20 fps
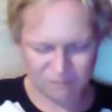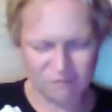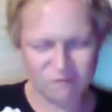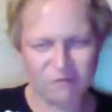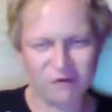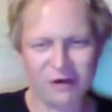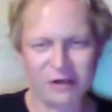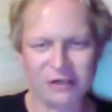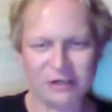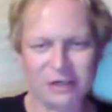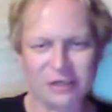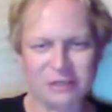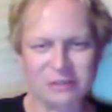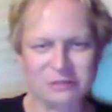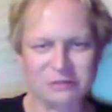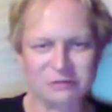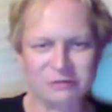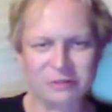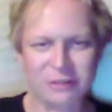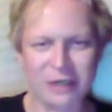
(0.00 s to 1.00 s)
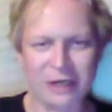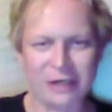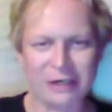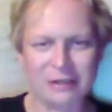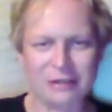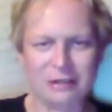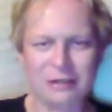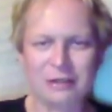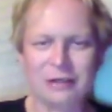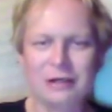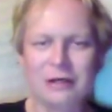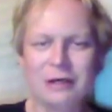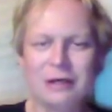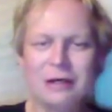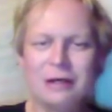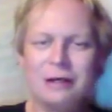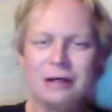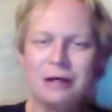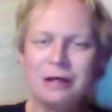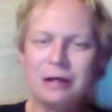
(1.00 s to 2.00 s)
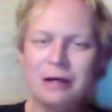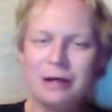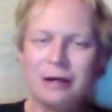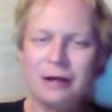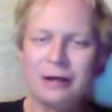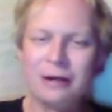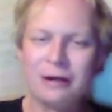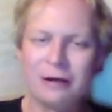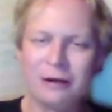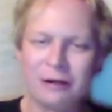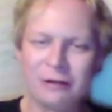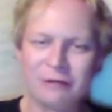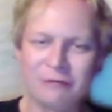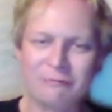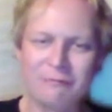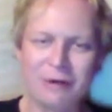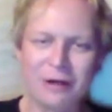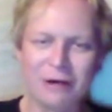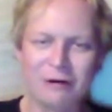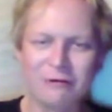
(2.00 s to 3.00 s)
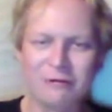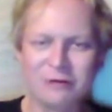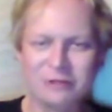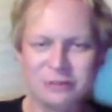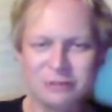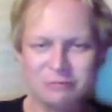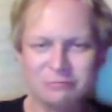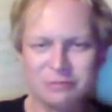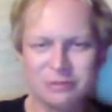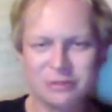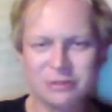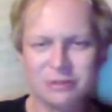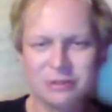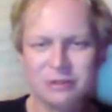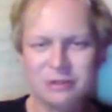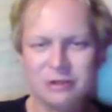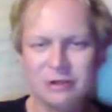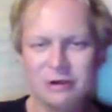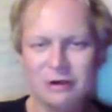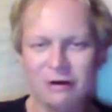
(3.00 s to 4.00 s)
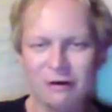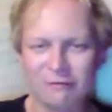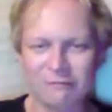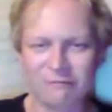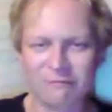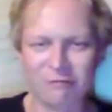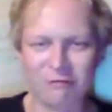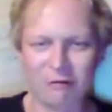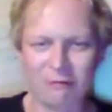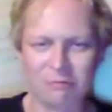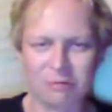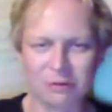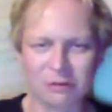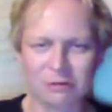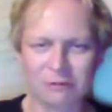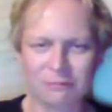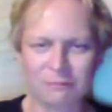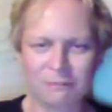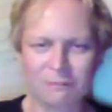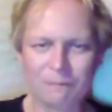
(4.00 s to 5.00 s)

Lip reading: financial debt, and other mannerisms of trouble.